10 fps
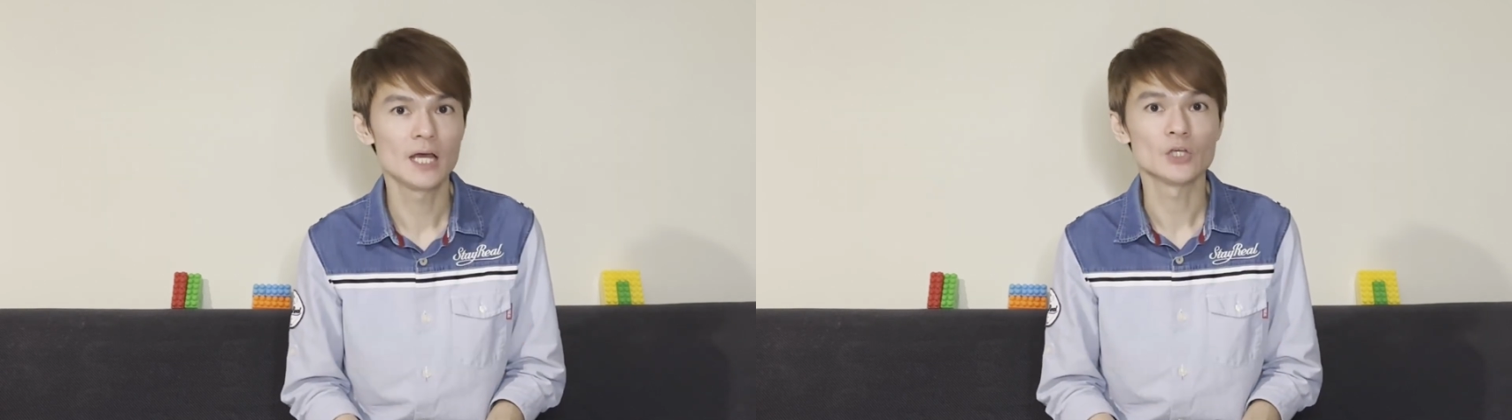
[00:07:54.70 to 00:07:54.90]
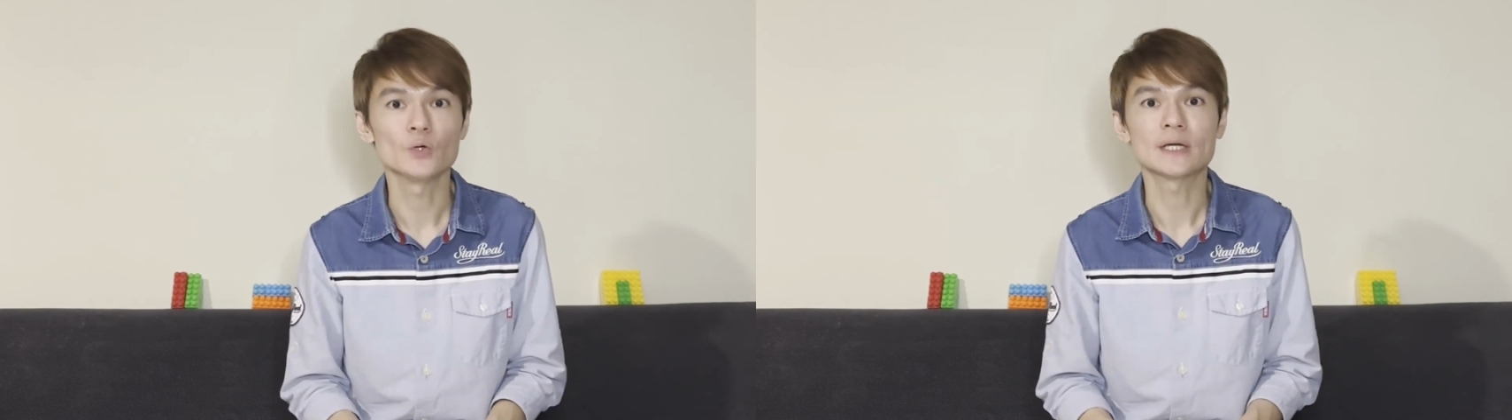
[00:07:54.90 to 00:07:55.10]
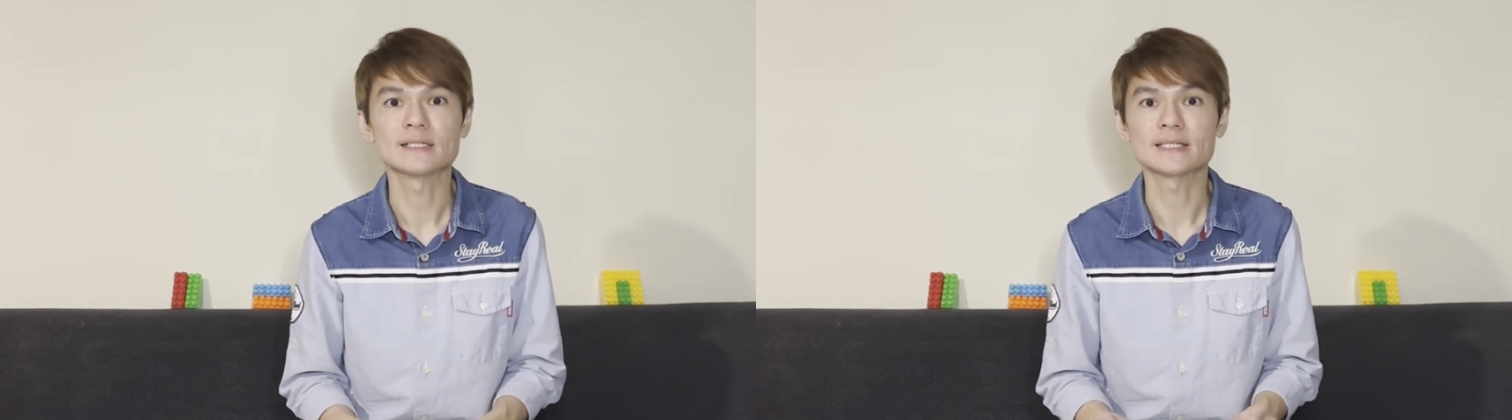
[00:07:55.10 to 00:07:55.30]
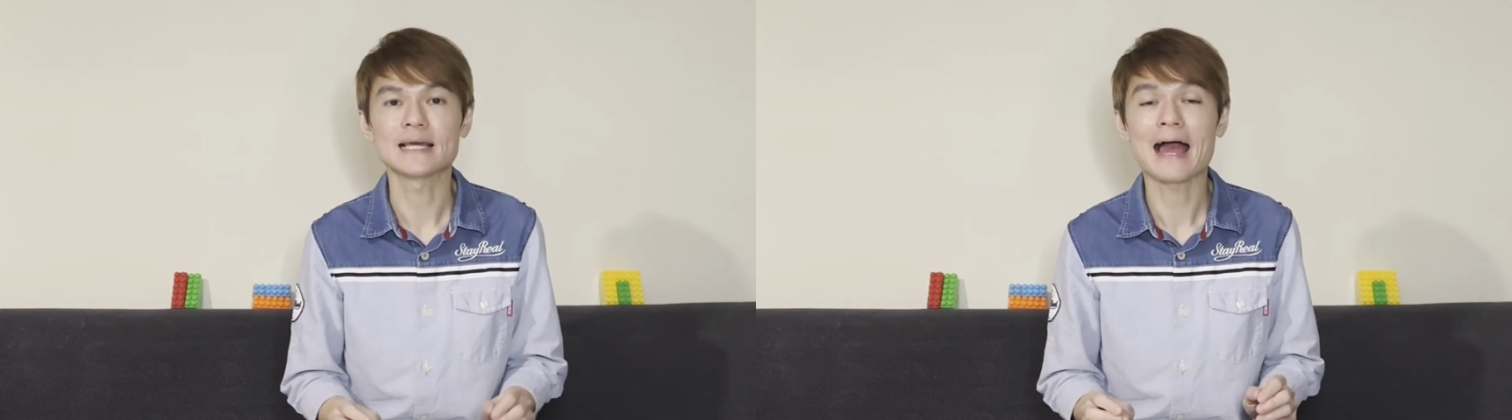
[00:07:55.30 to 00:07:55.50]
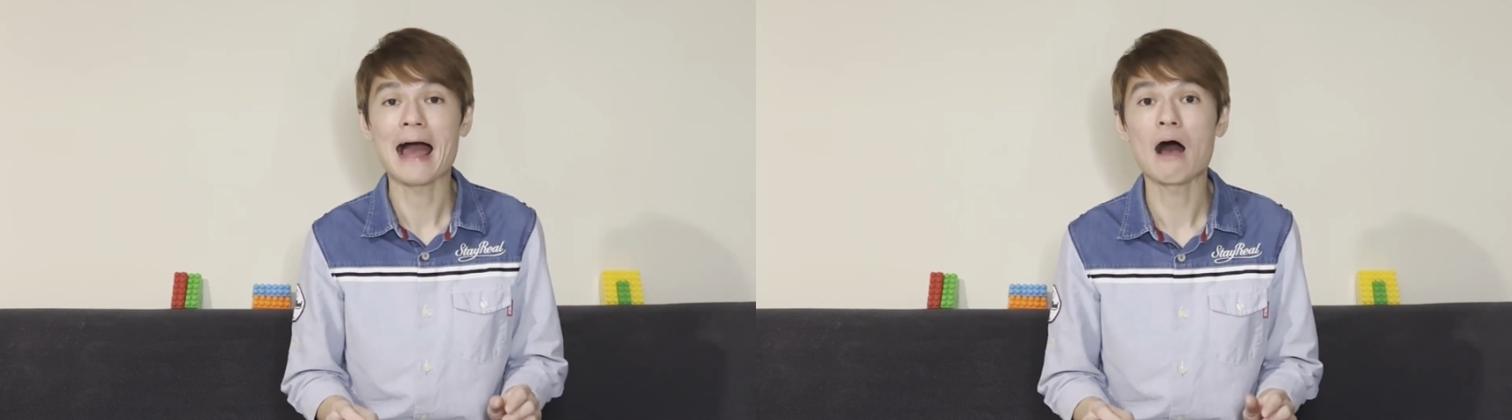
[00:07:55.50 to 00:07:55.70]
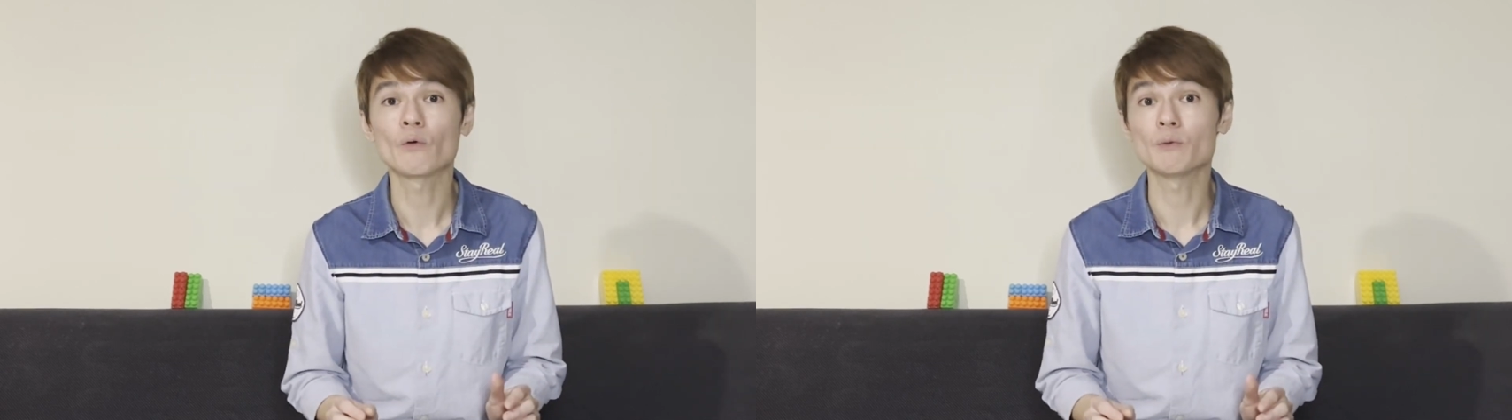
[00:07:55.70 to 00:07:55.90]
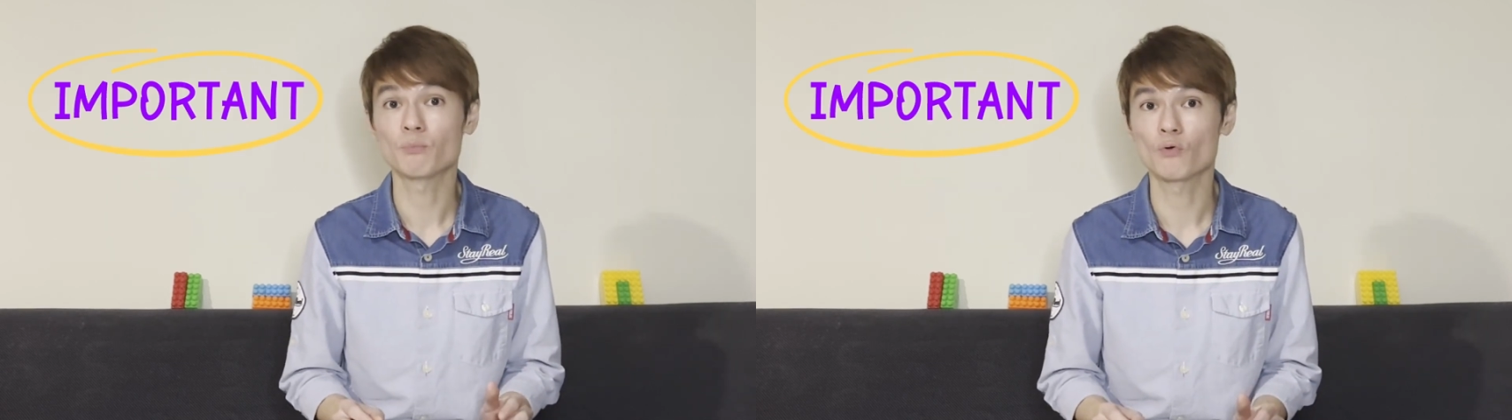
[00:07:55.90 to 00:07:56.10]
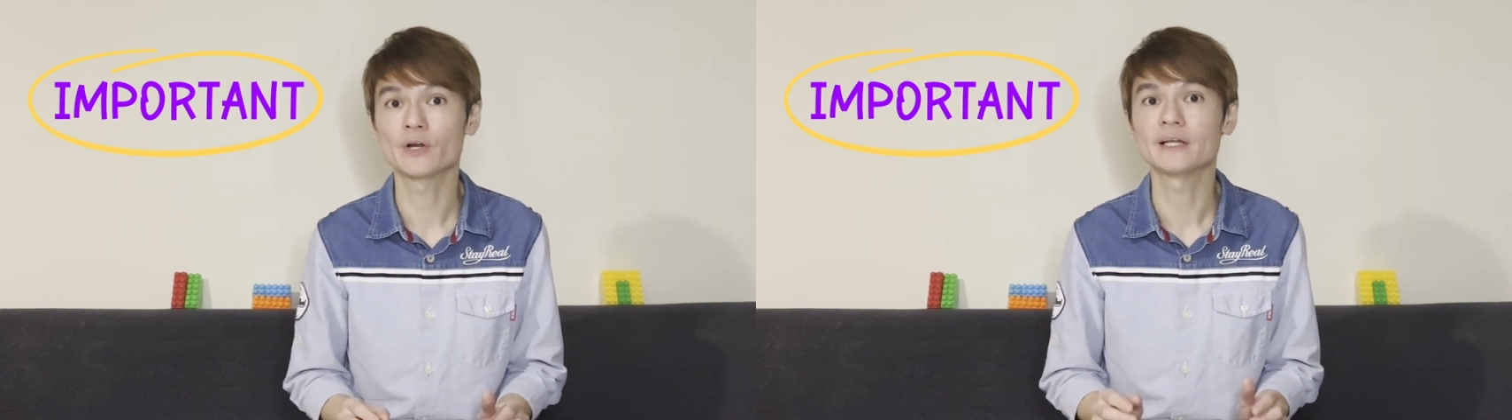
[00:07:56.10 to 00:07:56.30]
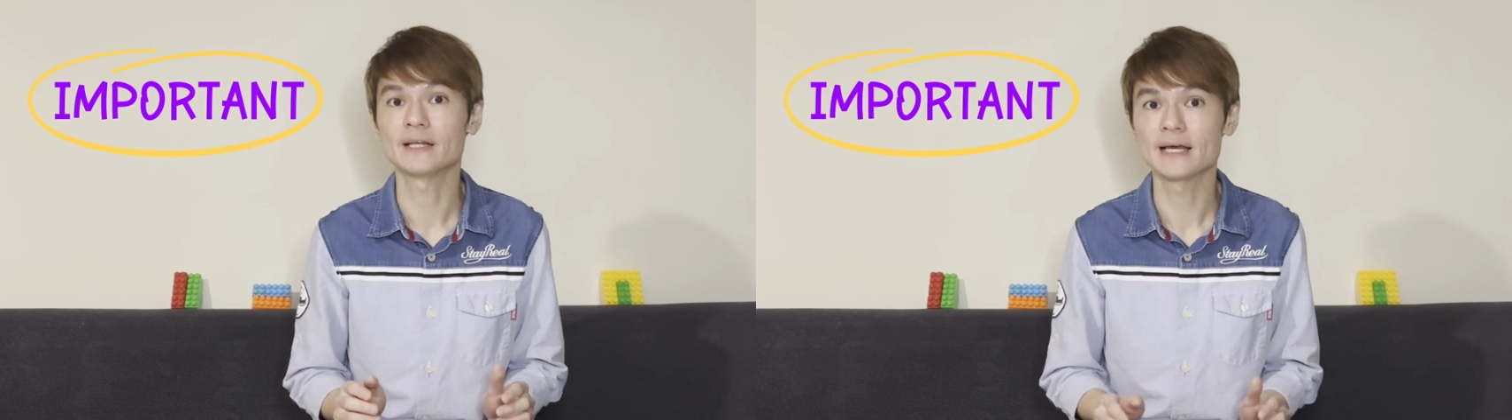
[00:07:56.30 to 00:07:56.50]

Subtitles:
You can see how important it